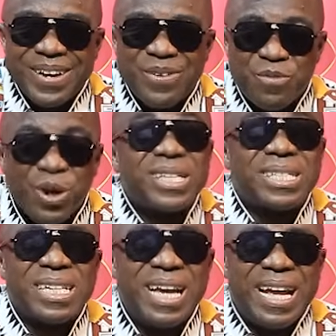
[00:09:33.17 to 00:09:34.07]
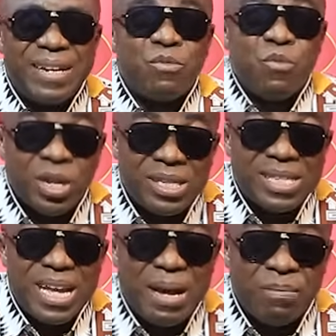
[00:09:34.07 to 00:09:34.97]
what and what
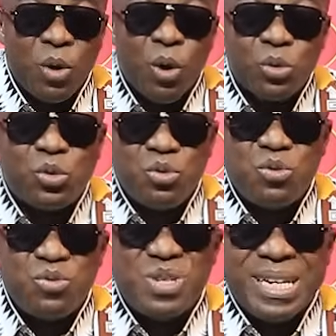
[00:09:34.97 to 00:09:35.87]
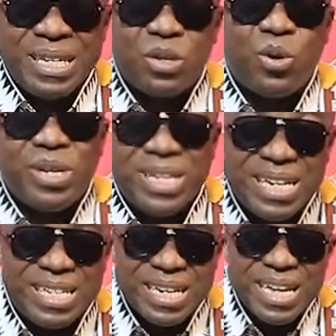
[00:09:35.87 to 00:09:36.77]
O2 Indigo
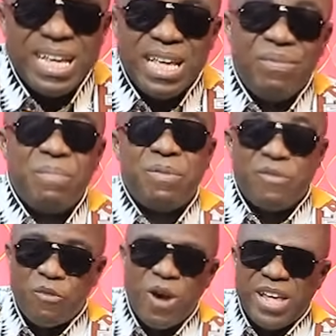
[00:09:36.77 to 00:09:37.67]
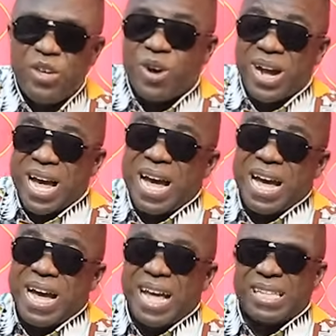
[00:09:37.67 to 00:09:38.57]
did, even before your
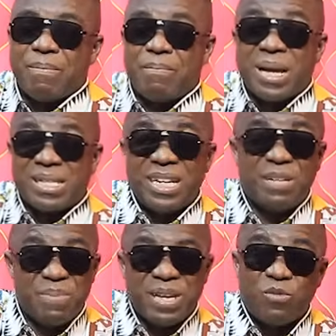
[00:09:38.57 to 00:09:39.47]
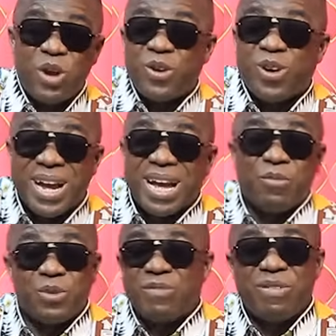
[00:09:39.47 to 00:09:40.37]
car, as a backstage person, where your
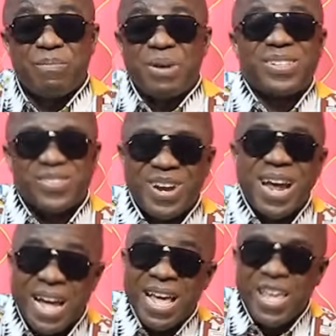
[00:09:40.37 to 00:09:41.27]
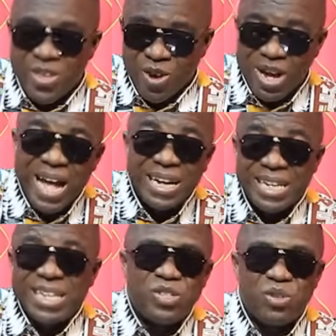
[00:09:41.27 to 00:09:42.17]
car would even pass, your car
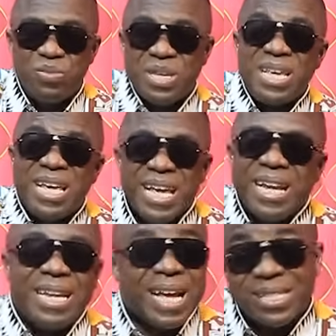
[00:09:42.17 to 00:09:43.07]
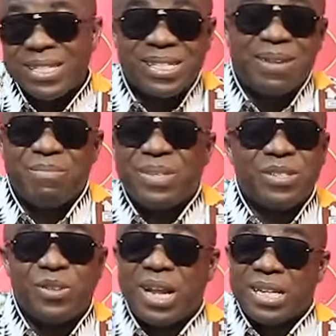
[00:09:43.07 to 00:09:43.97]
needs to be in their system.
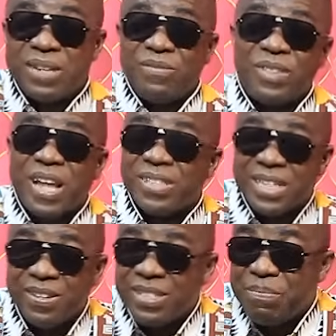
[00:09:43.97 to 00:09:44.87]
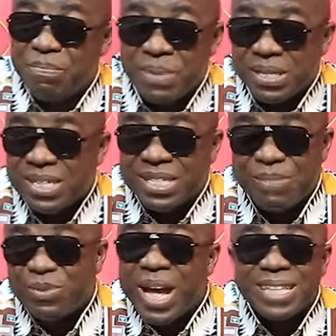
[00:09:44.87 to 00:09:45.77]
It's not as if now security person is
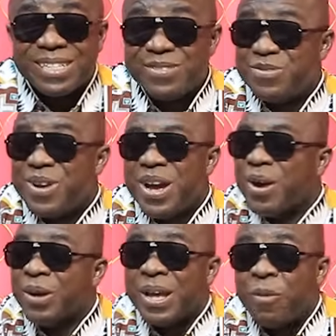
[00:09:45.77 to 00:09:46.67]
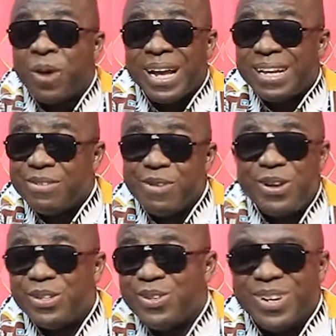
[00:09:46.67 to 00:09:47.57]
coming to ask you, oh yeah, why,
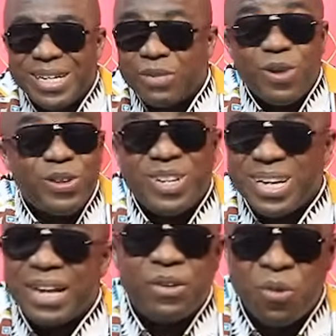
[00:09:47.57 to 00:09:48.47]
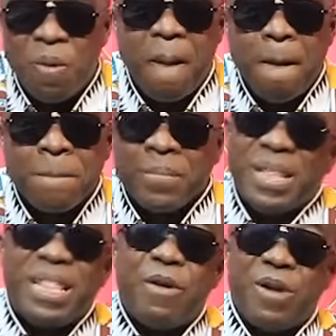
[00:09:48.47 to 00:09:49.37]
where is your this, where is your that? No,
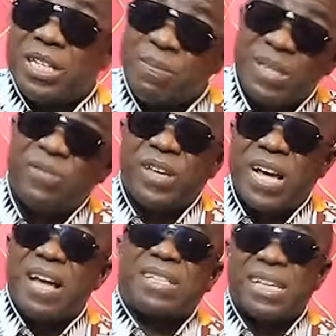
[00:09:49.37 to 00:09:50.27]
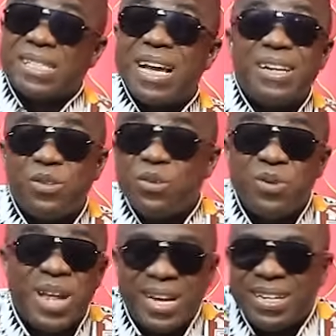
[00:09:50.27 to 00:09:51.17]
there were specific cars assigned to
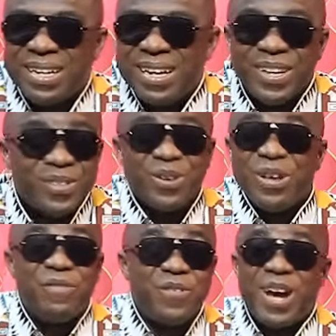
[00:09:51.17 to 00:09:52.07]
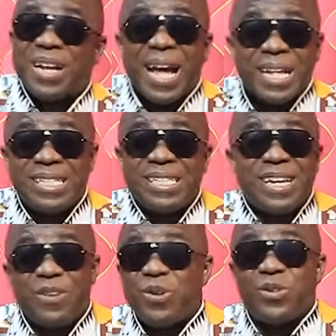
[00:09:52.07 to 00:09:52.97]
do that. So if you're an artist
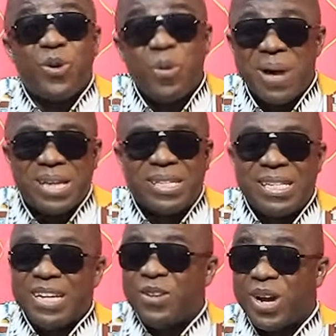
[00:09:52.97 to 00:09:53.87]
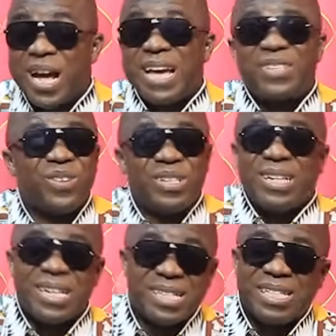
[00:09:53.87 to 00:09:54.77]
and you want to go backstage and your car is not
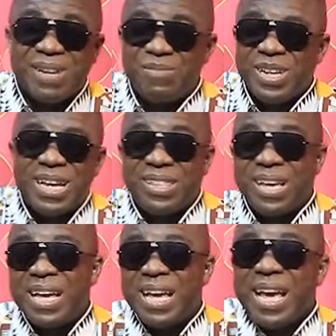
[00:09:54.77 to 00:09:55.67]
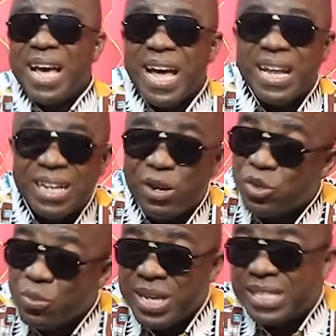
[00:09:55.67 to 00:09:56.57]
in the system, you get there and the
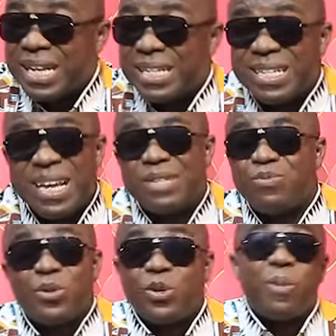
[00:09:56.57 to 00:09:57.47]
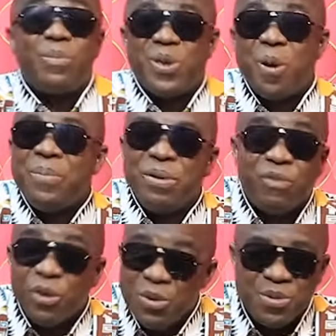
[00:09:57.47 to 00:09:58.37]
automated gate would not be open
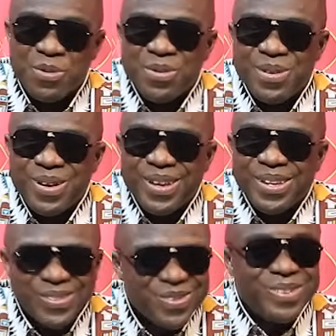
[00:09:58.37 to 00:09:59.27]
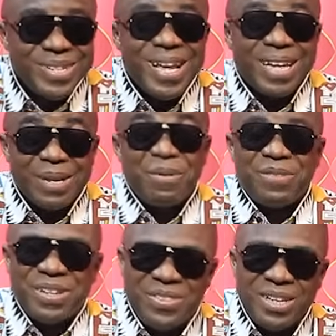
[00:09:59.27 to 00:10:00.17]
for you. So these are some
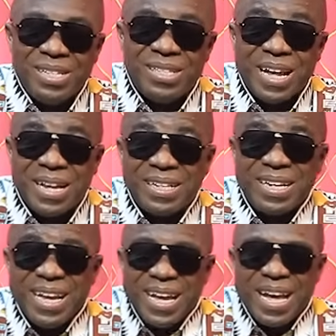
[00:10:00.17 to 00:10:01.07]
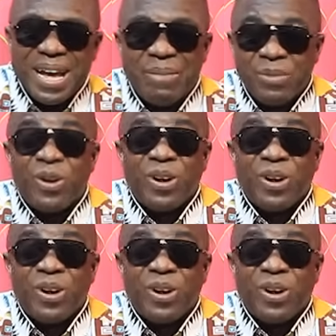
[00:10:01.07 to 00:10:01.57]
of the things that the